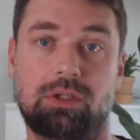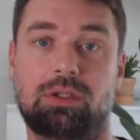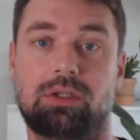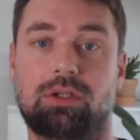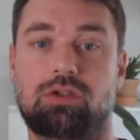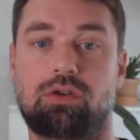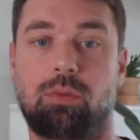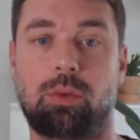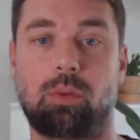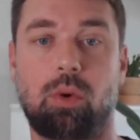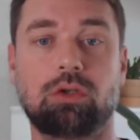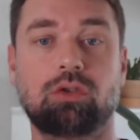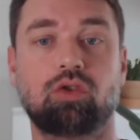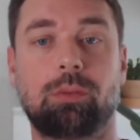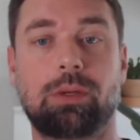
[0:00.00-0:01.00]
So we want
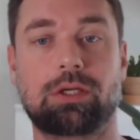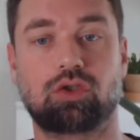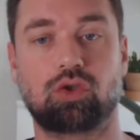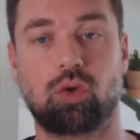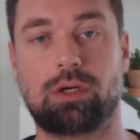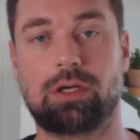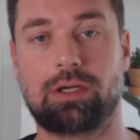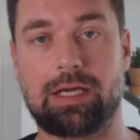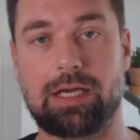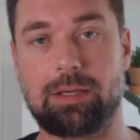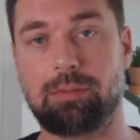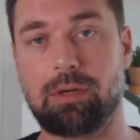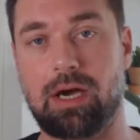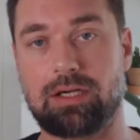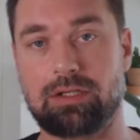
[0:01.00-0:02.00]
to make sure that the
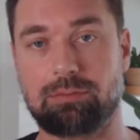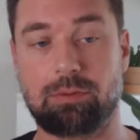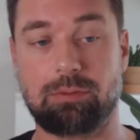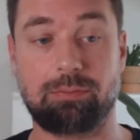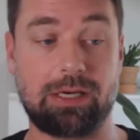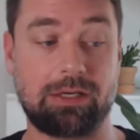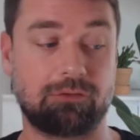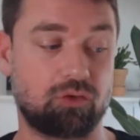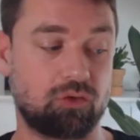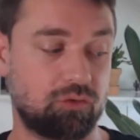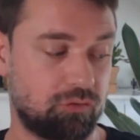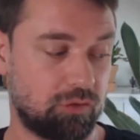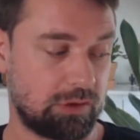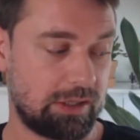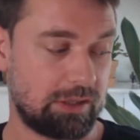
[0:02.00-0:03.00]
API is prepared
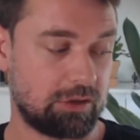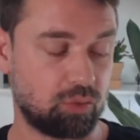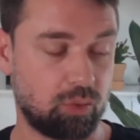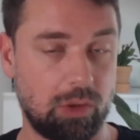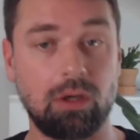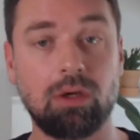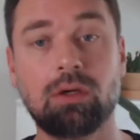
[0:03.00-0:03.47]
for that as well,